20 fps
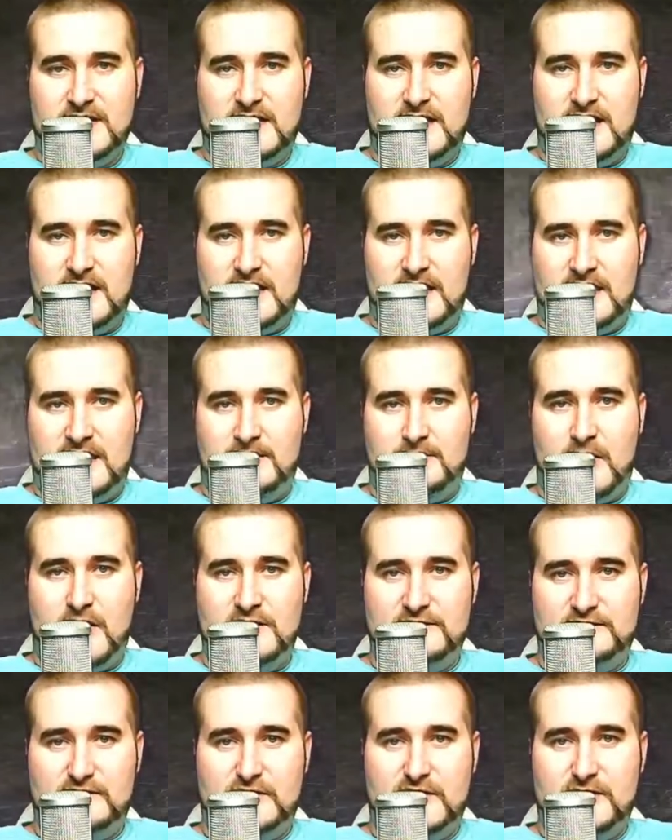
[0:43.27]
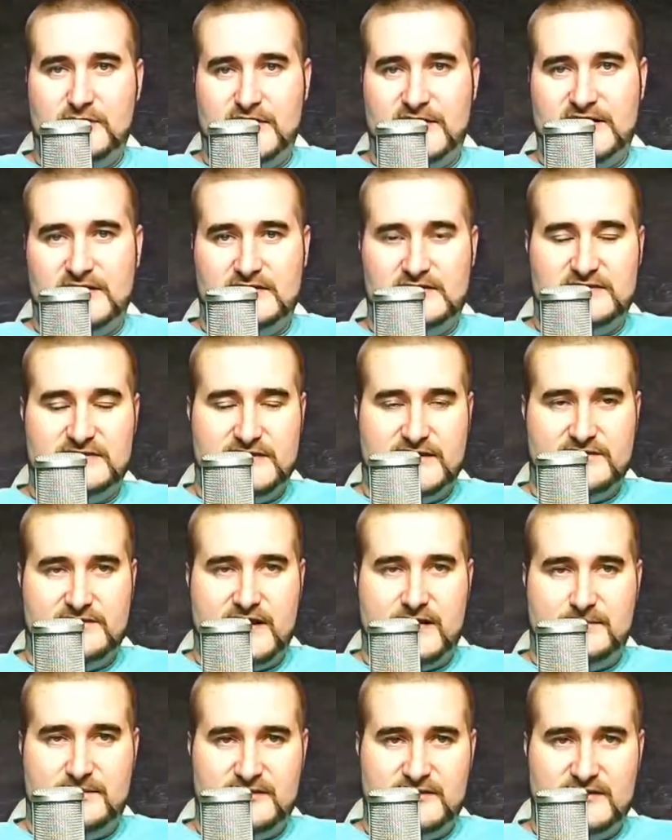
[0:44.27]
hopefully we can clear
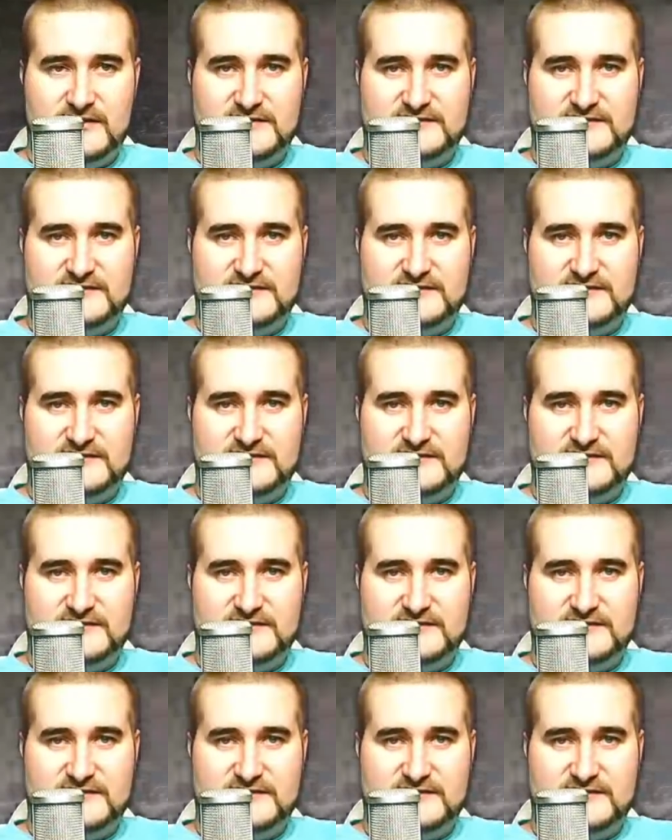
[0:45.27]
up a lot of